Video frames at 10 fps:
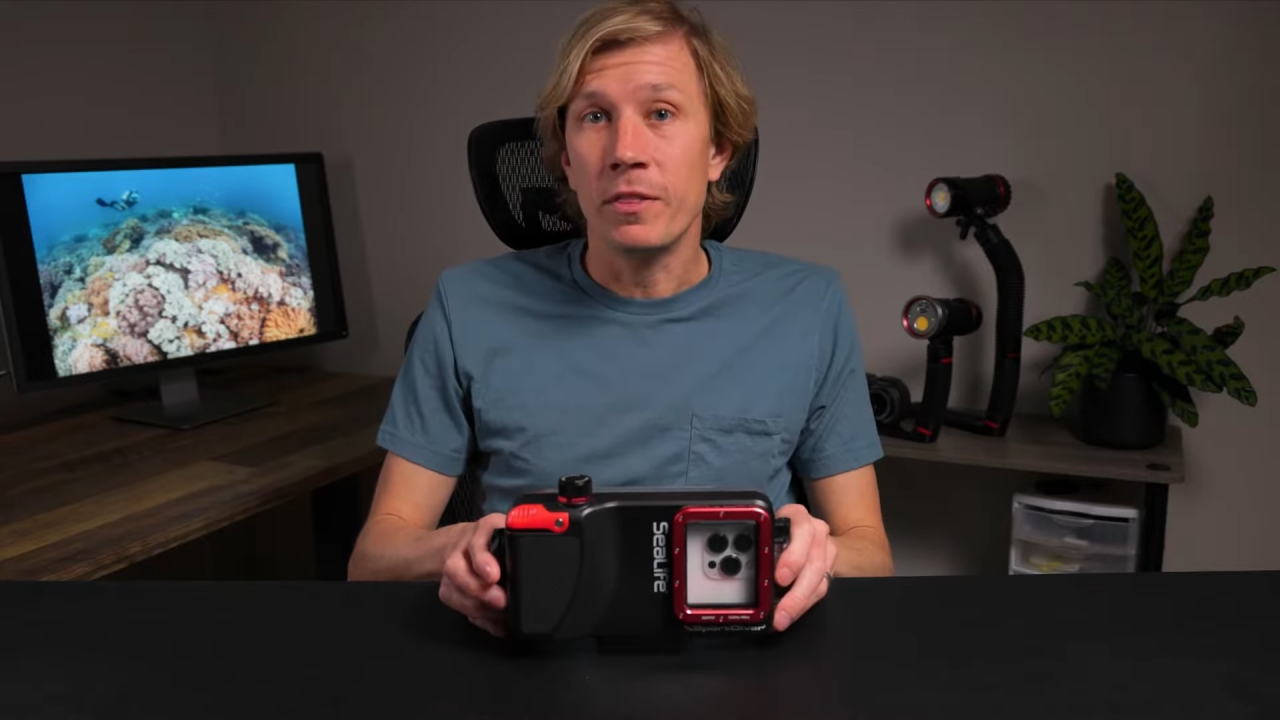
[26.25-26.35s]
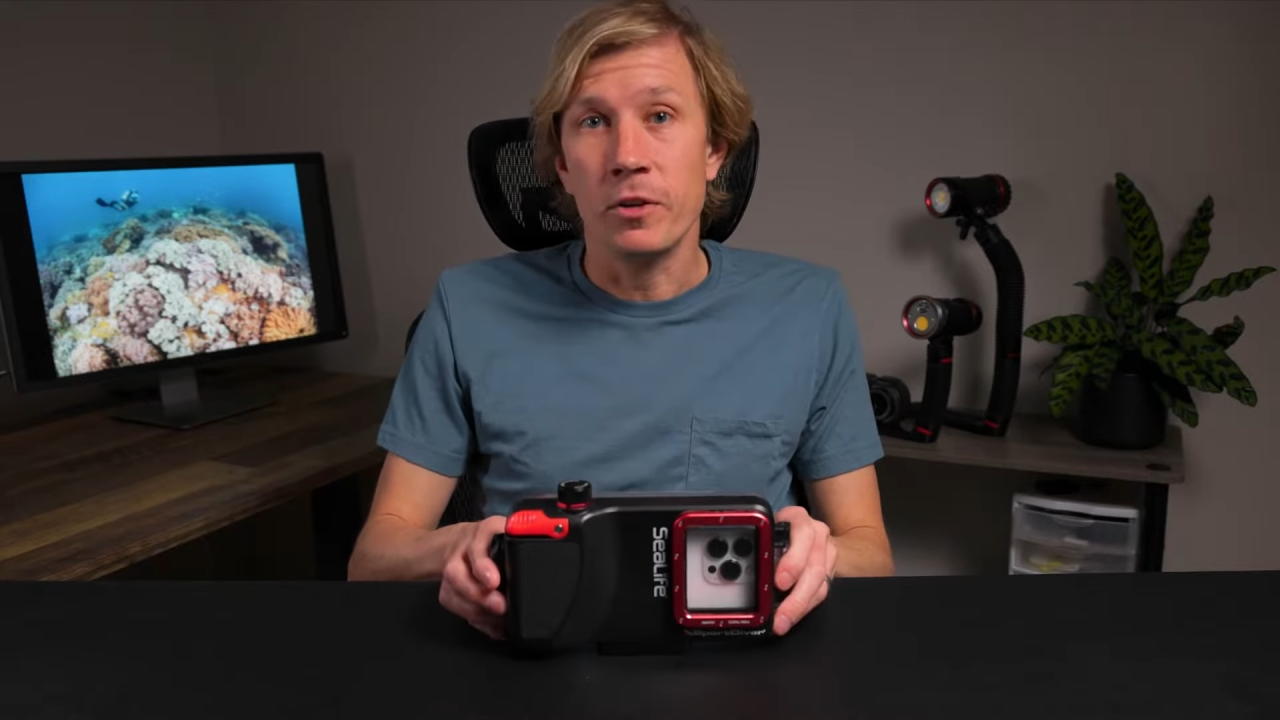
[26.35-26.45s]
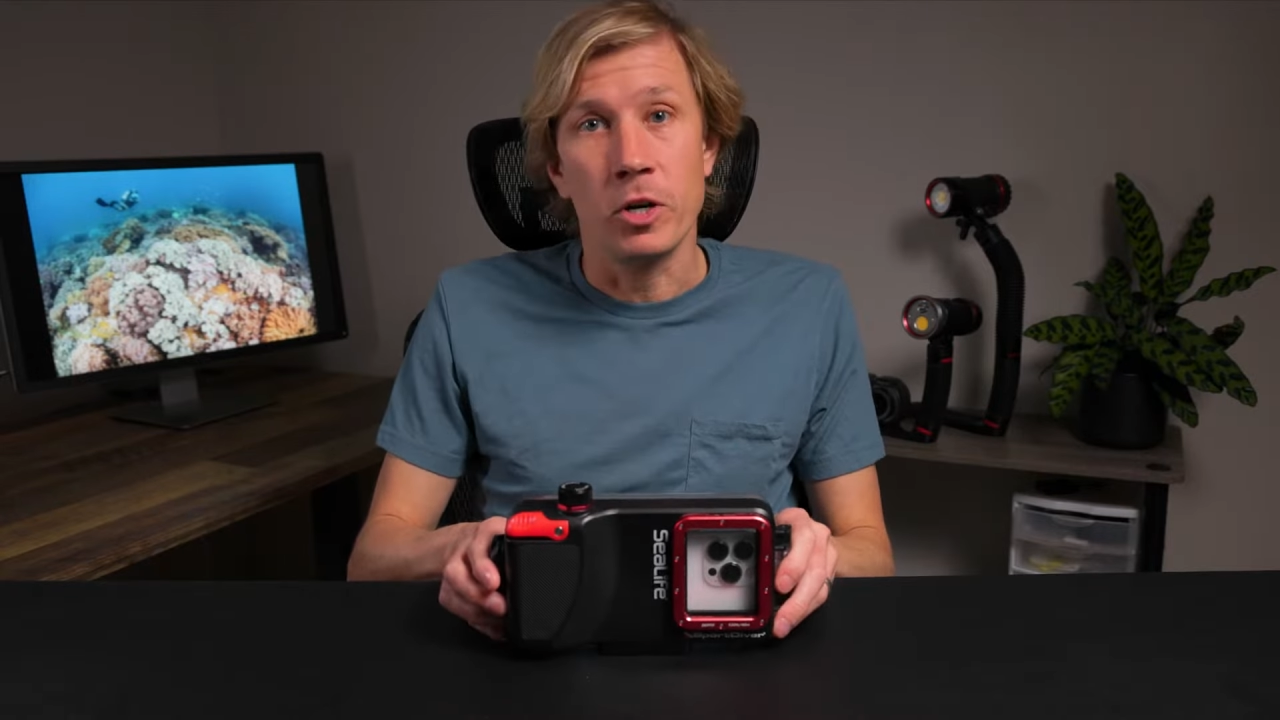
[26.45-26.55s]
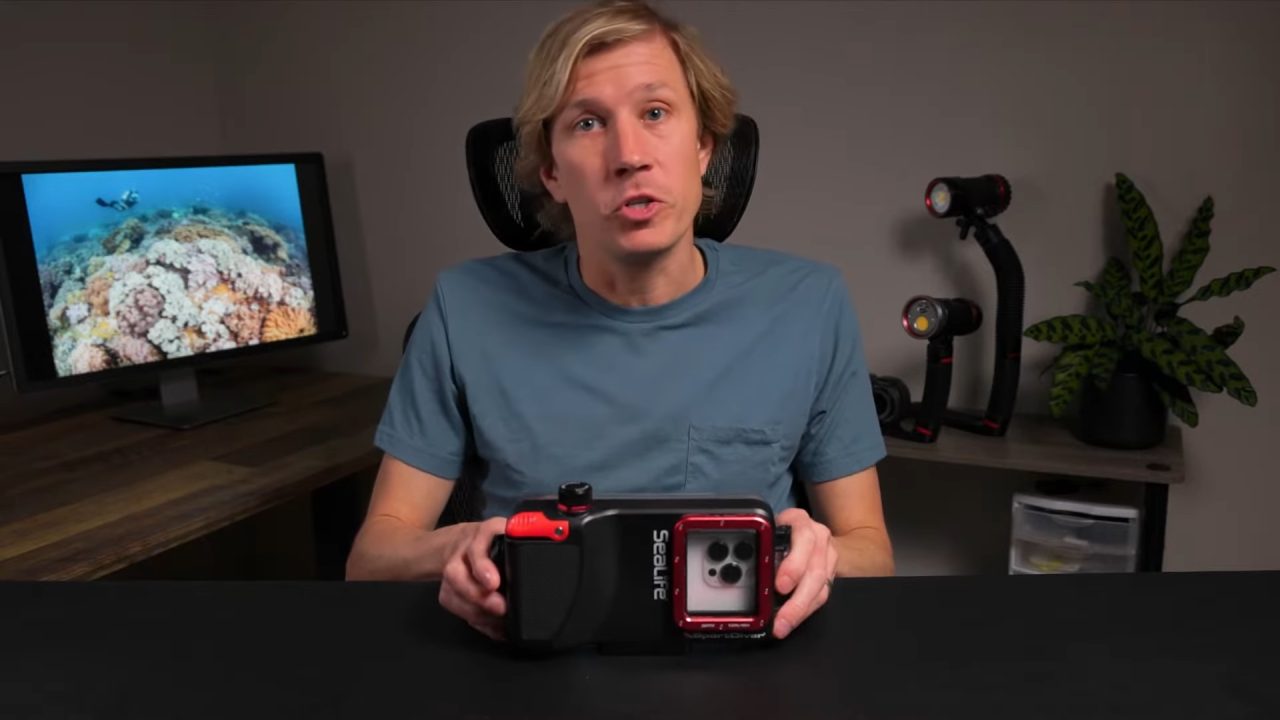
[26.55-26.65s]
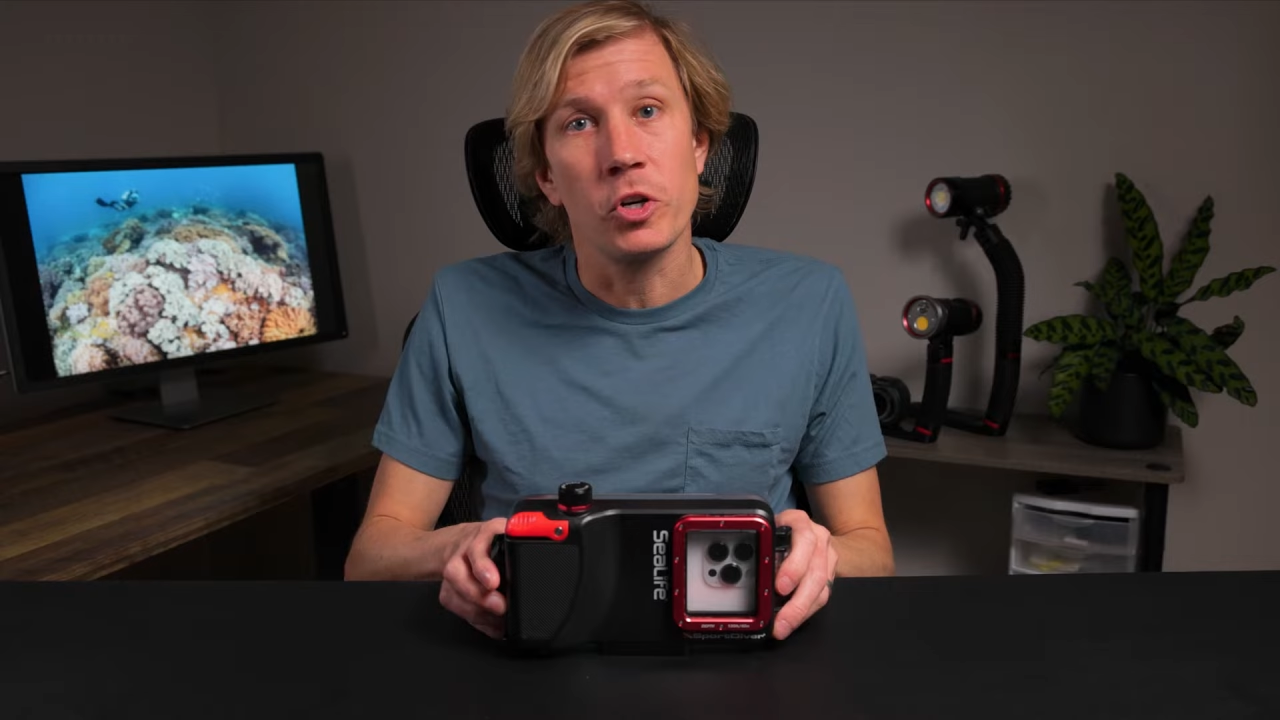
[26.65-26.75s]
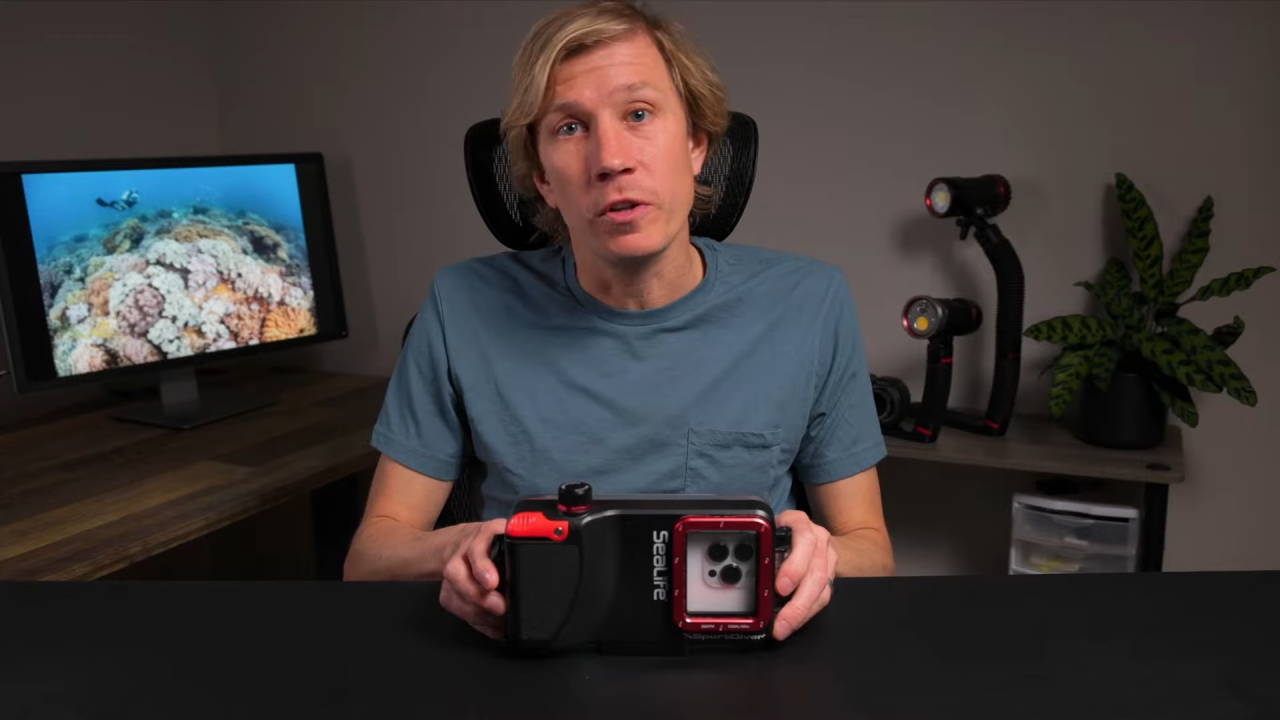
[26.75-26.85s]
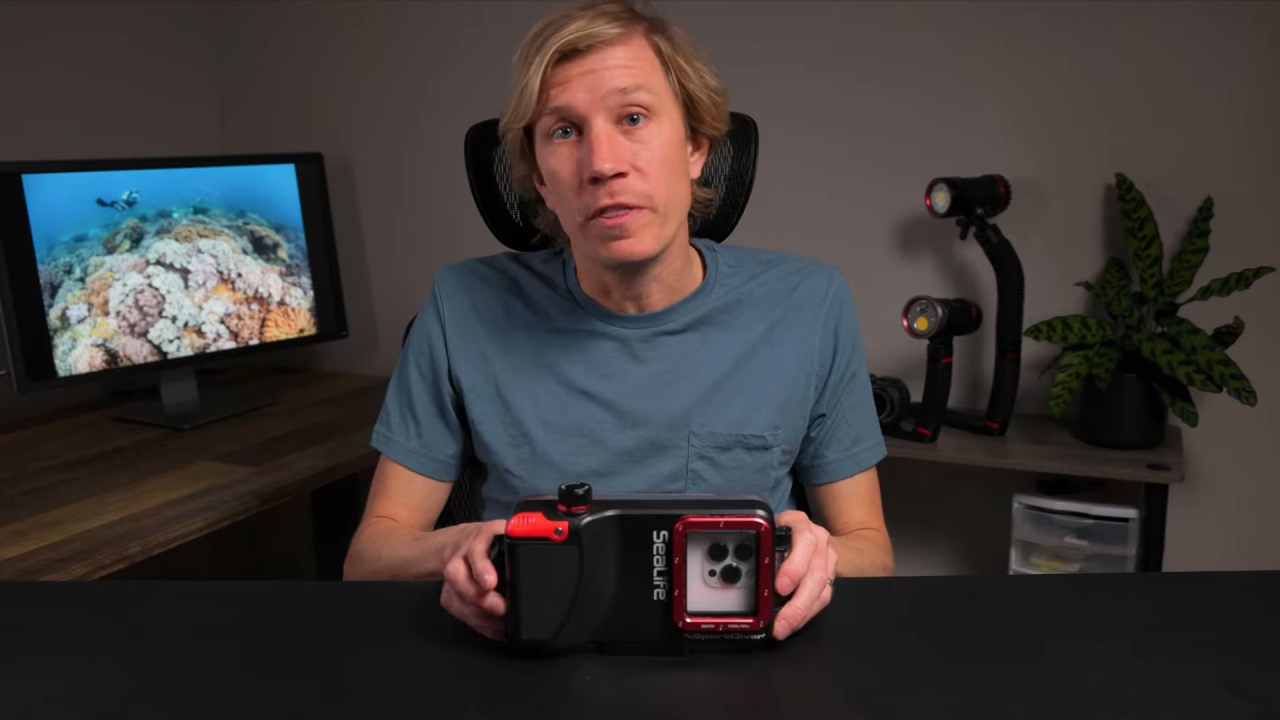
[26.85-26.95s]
there are certain